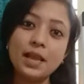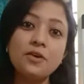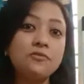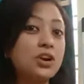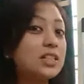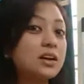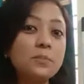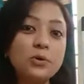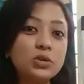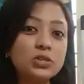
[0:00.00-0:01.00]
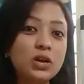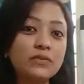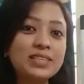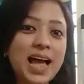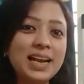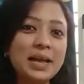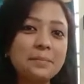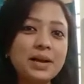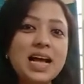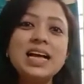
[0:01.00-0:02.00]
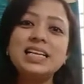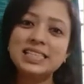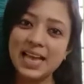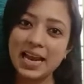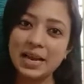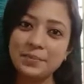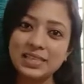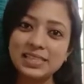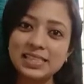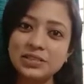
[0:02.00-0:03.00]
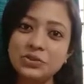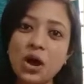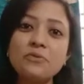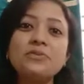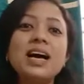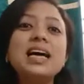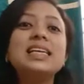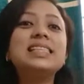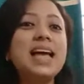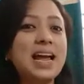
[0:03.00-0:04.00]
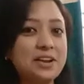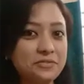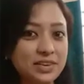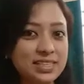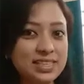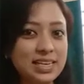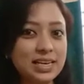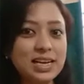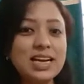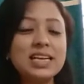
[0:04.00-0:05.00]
What are the components of xylem? Xylem consists of xylem vessel,